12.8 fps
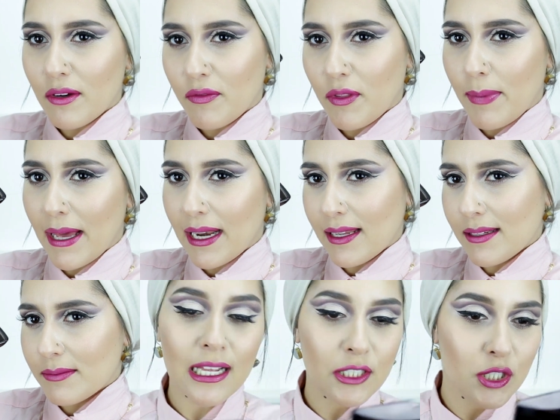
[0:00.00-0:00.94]
of the palette,
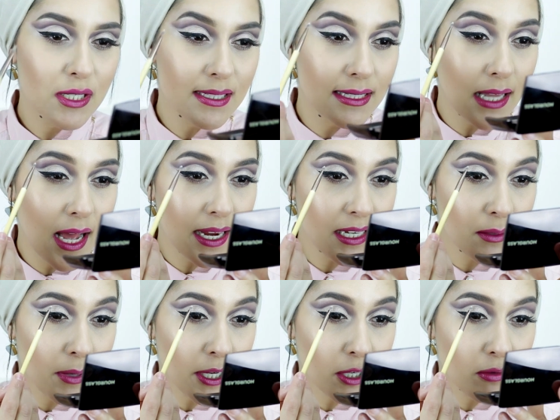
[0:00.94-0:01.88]
and just
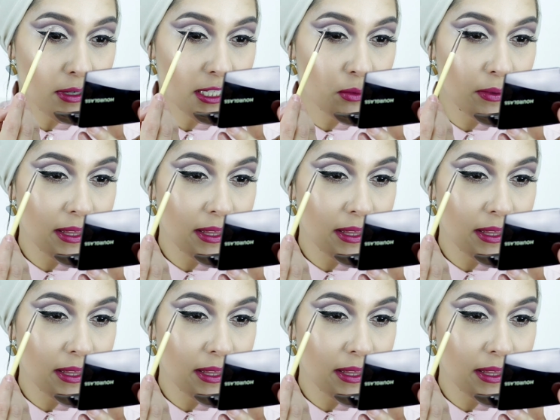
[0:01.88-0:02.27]
line my crease